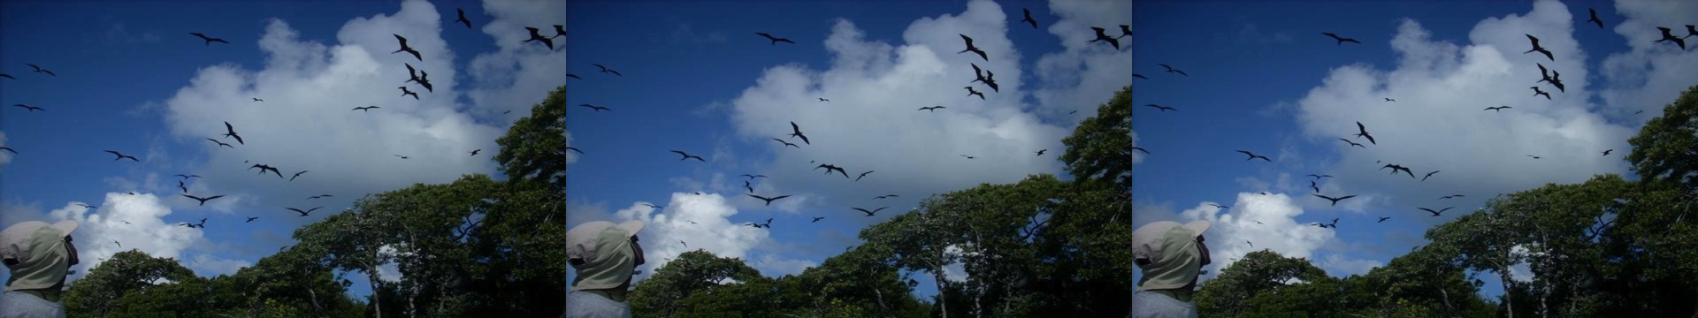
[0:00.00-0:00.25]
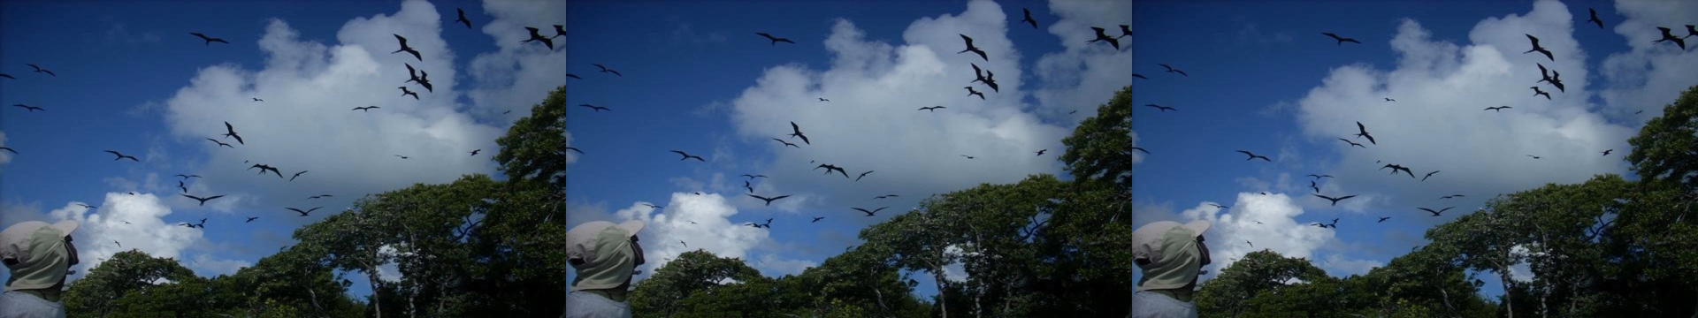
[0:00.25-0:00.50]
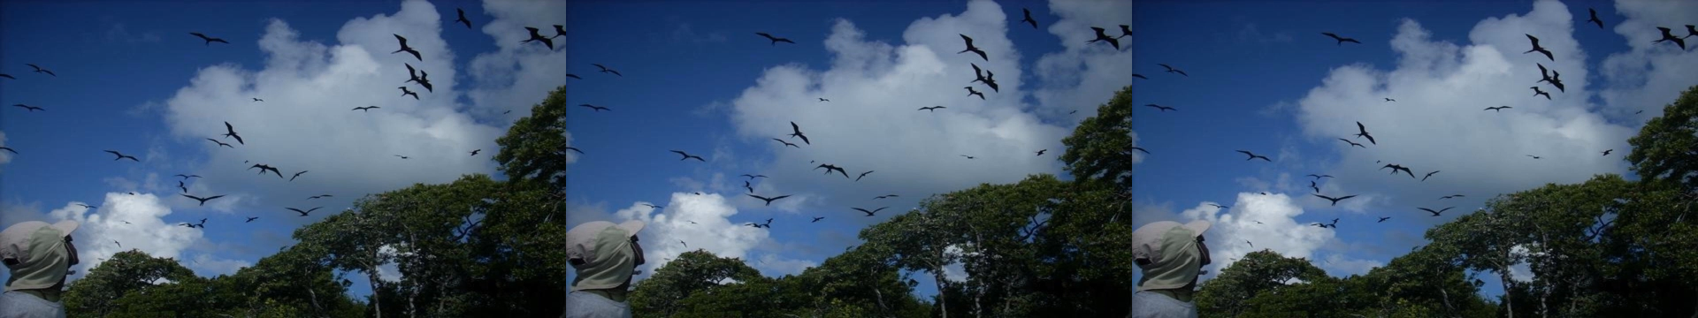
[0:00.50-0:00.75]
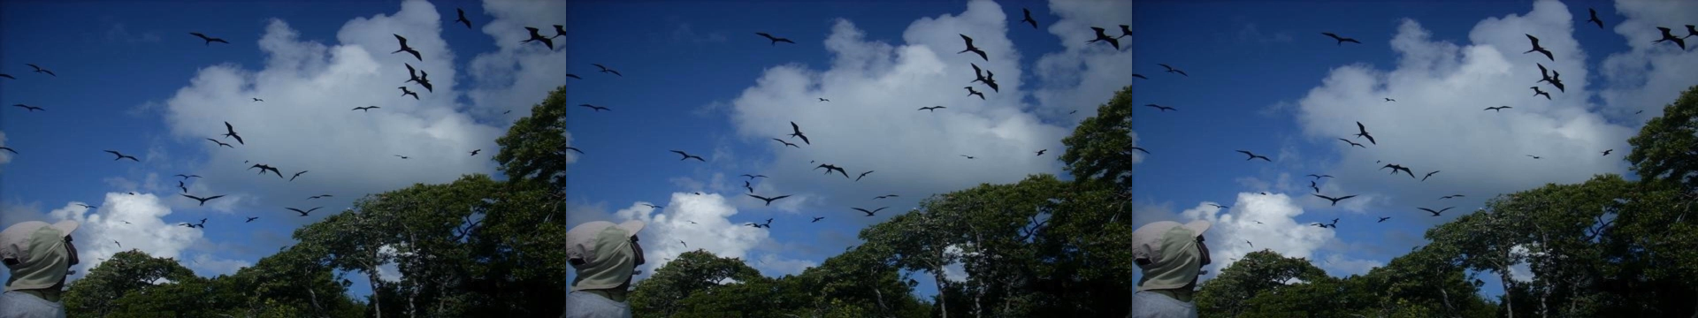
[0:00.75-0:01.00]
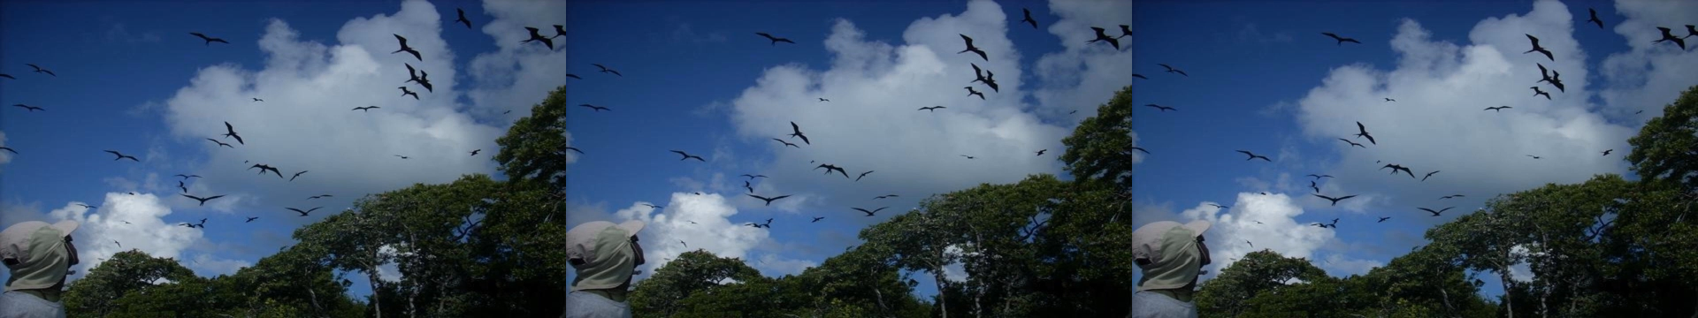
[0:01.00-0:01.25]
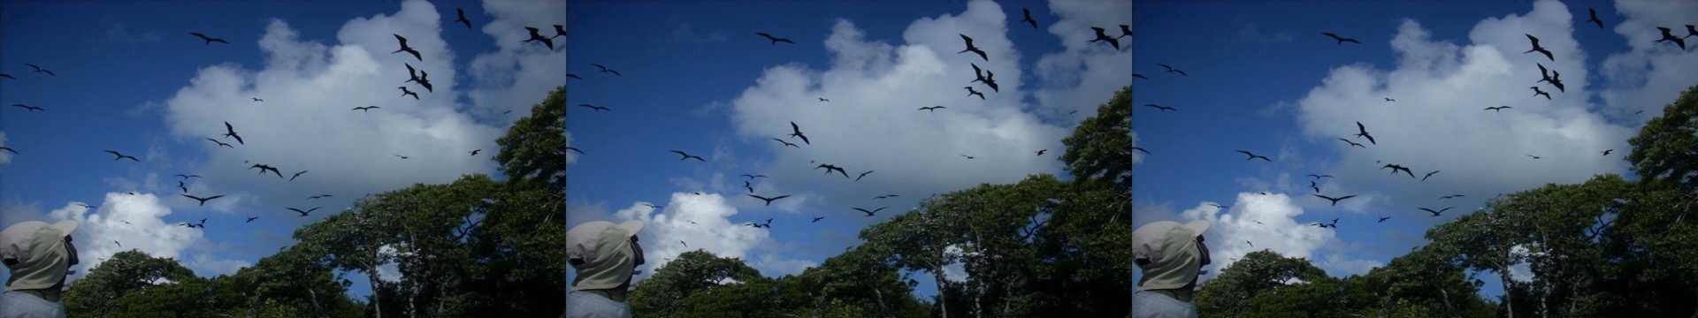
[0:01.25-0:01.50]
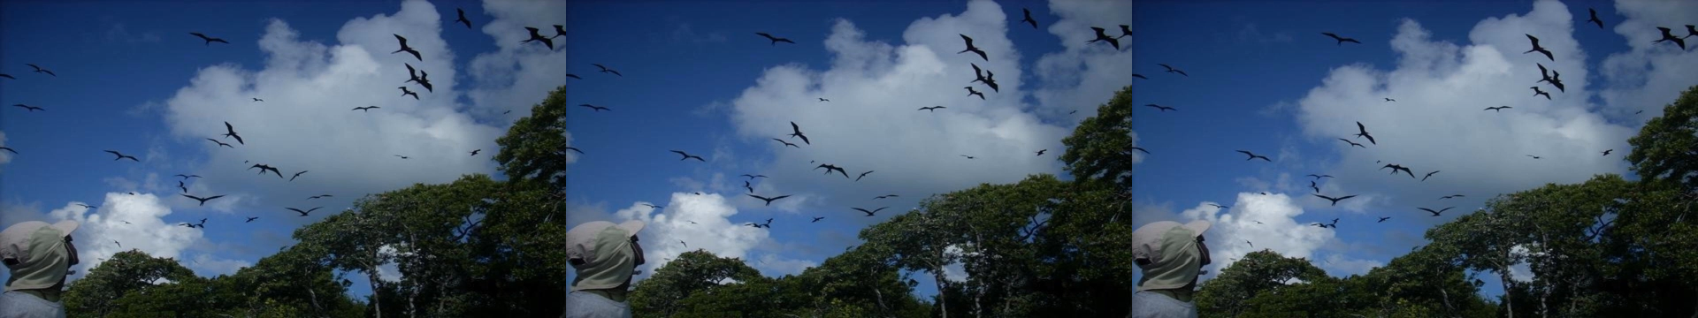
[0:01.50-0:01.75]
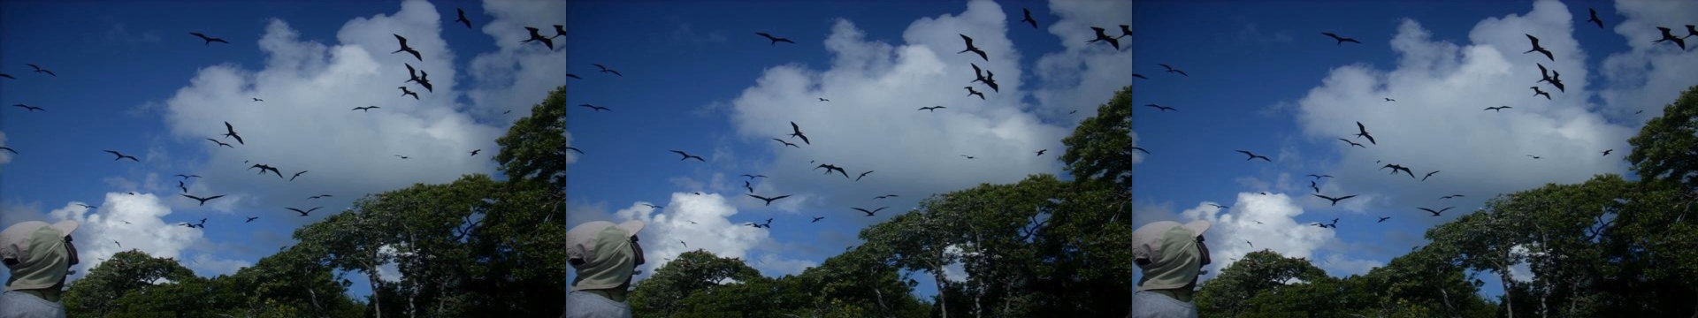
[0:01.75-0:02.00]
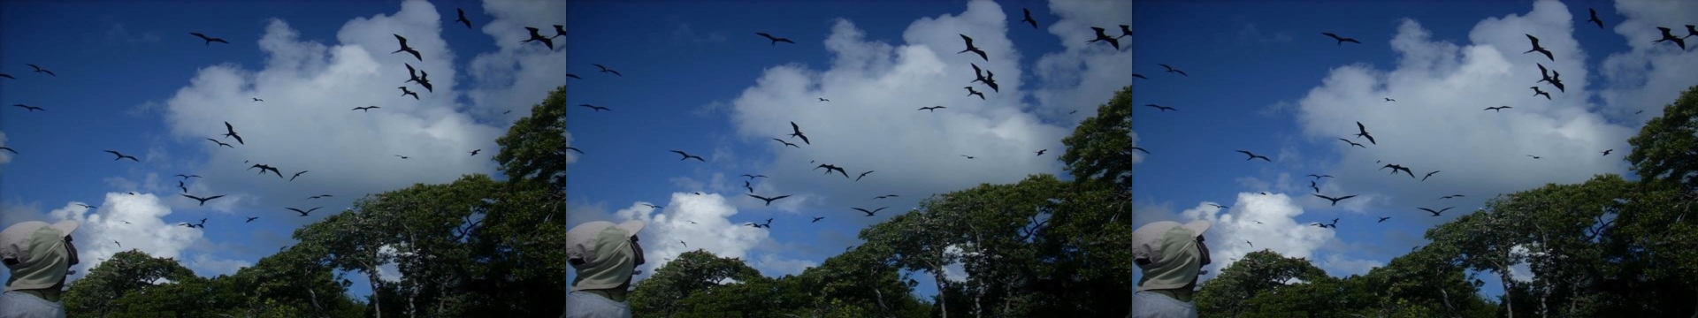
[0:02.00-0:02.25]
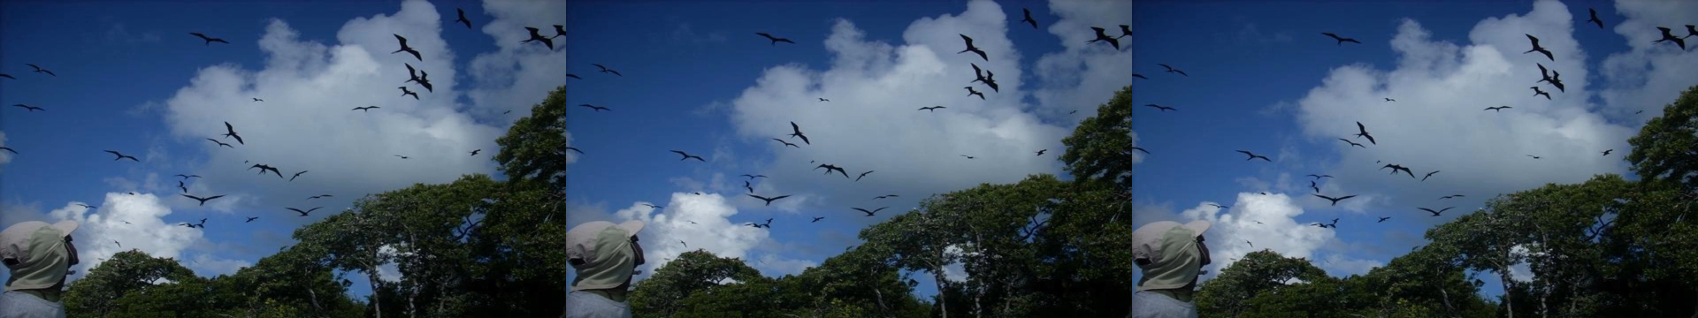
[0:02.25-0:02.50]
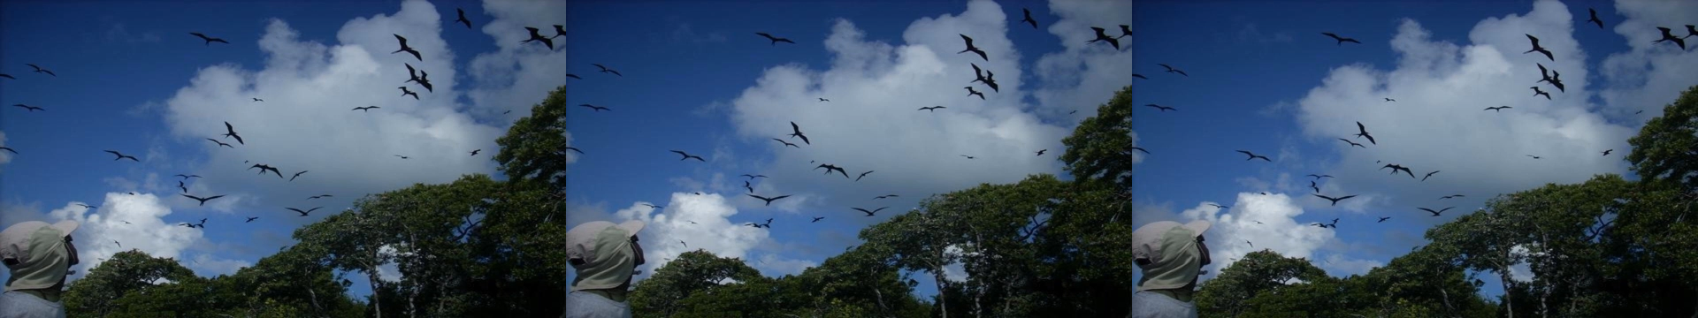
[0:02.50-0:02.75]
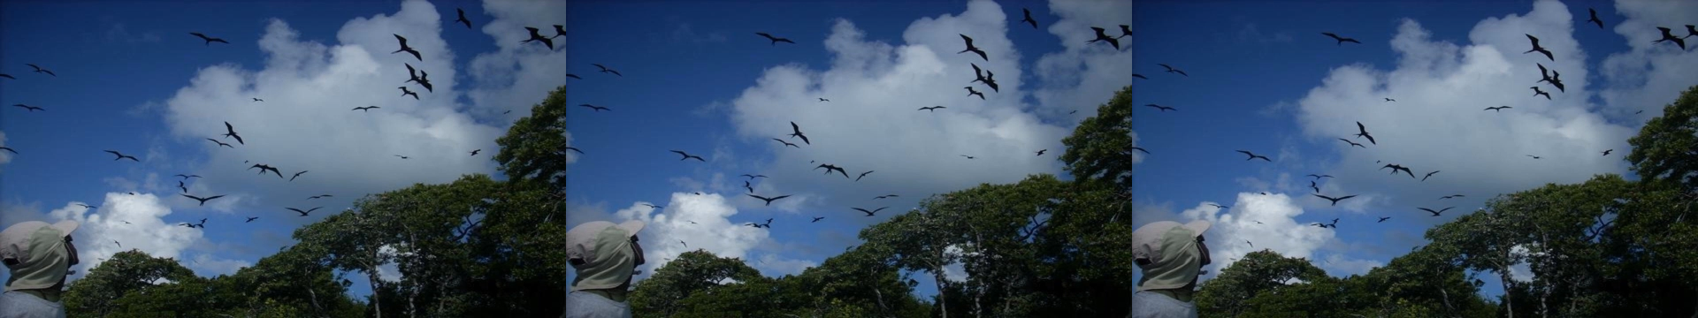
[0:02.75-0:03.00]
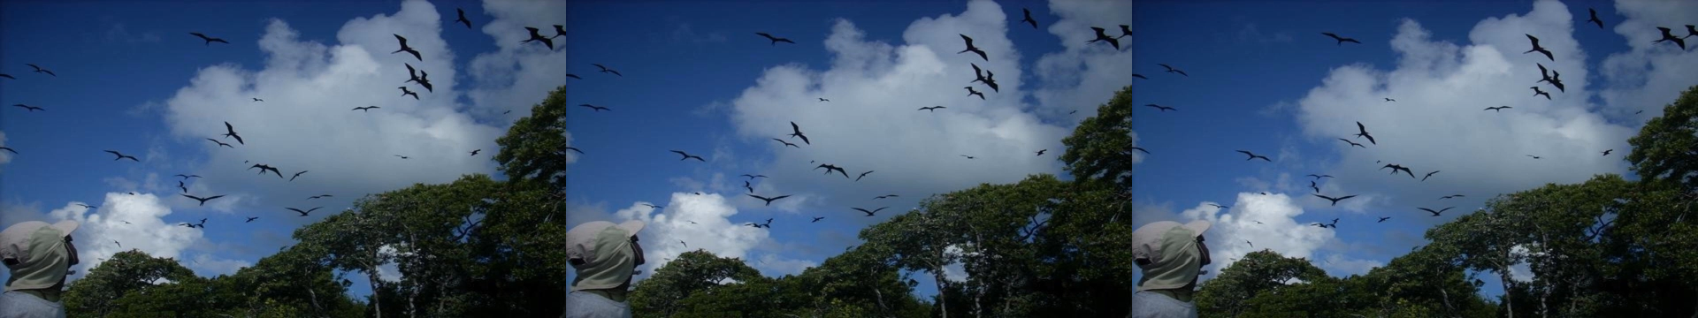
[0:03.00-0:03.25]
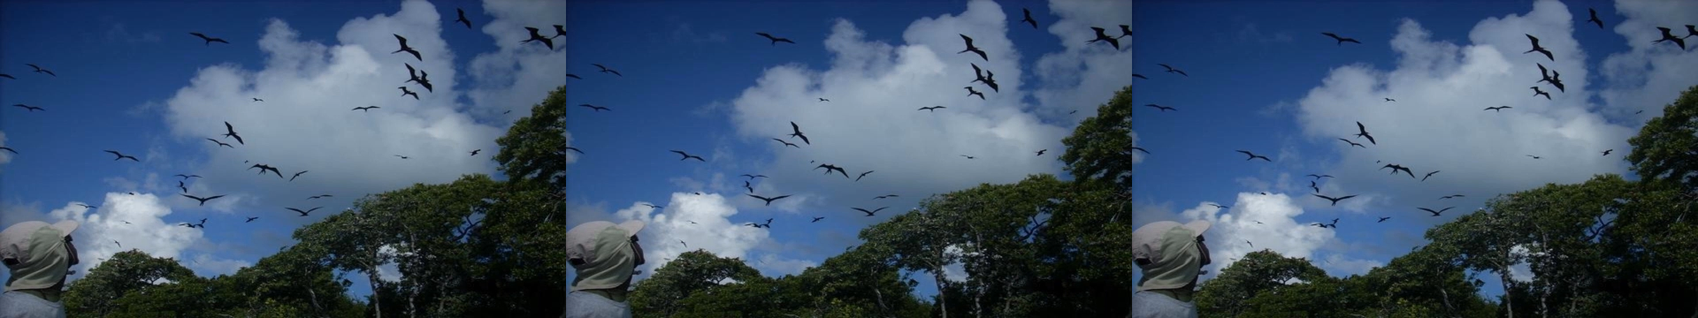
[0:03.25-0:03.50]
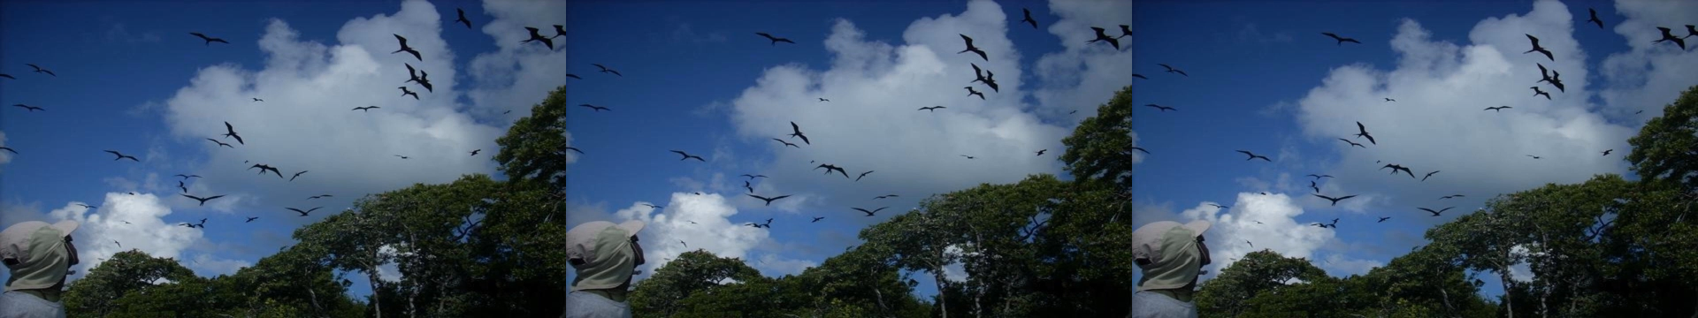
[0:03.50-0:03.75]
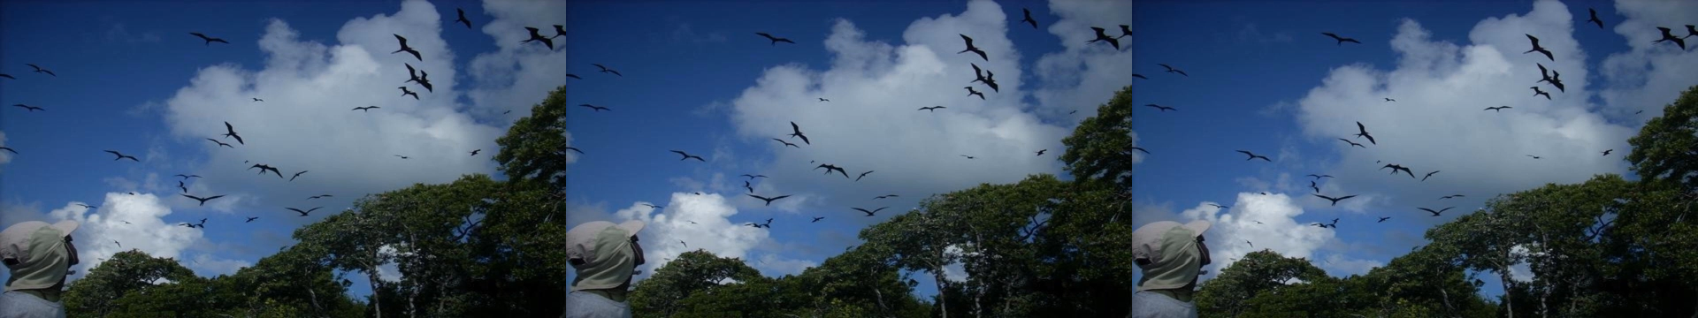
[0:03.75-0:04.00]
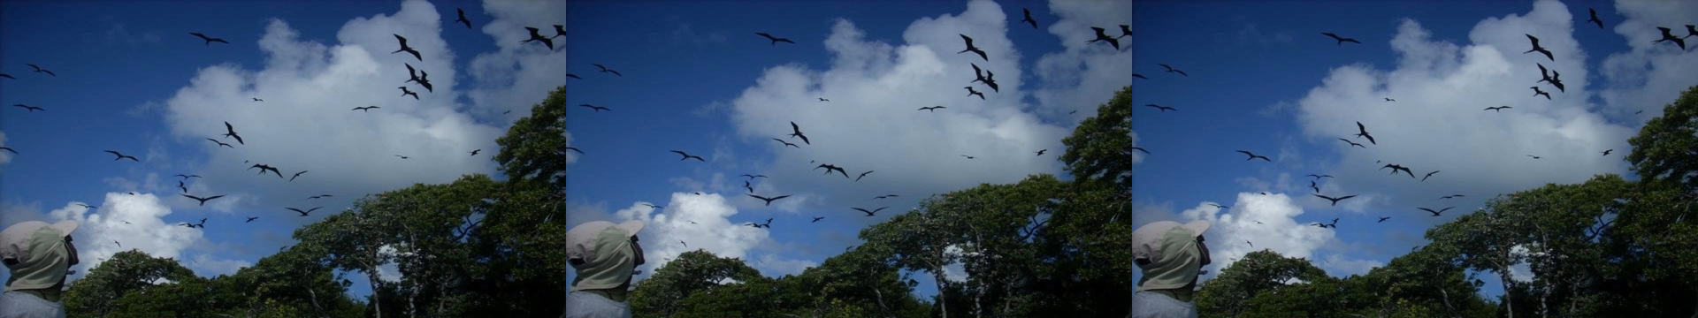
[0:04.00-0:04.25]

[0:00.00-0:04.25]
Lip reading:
Nobody's mouth can be seen.